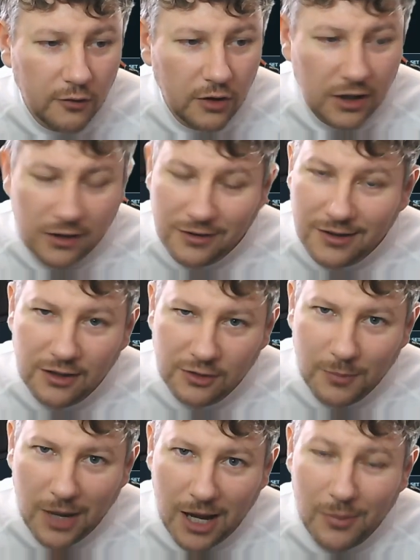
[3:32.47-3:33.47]
in this
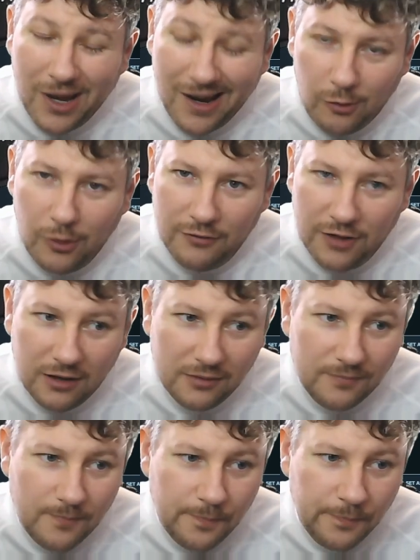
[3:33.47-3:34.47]
map, however,
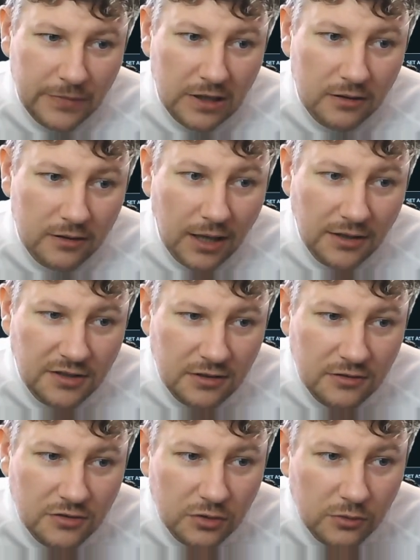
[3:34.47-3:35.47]

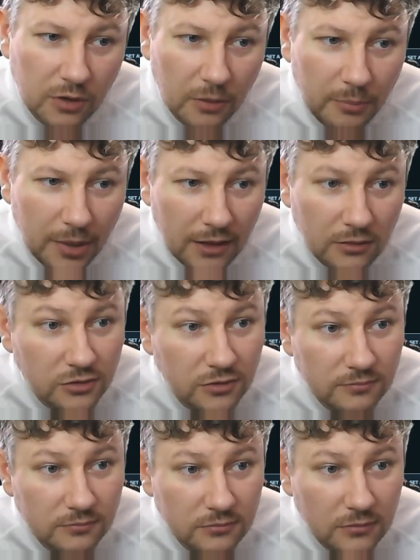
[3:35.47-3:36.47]
getting to about
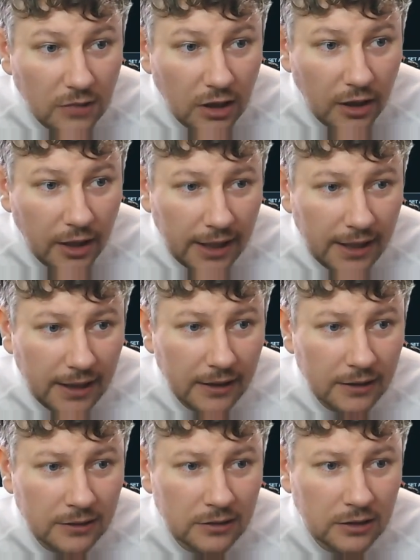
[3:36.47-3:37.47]

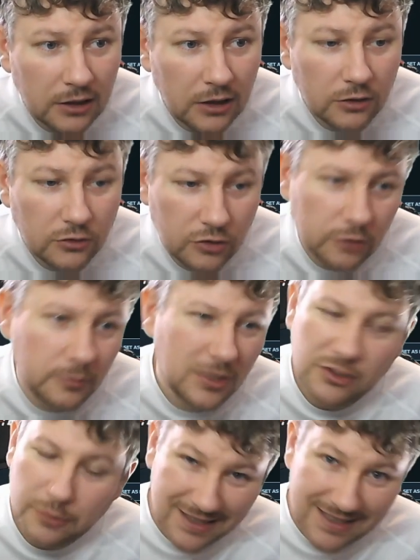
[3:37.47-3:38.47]
here took me
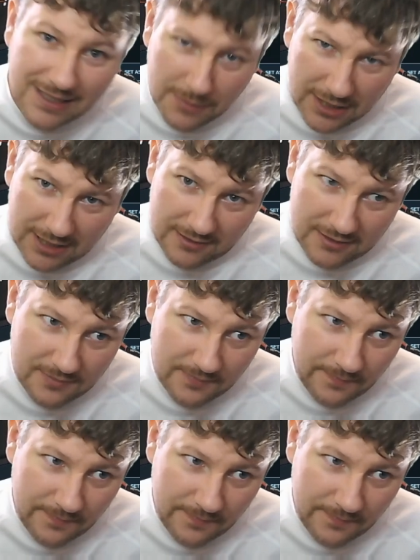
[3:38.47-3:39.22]
20 minutes.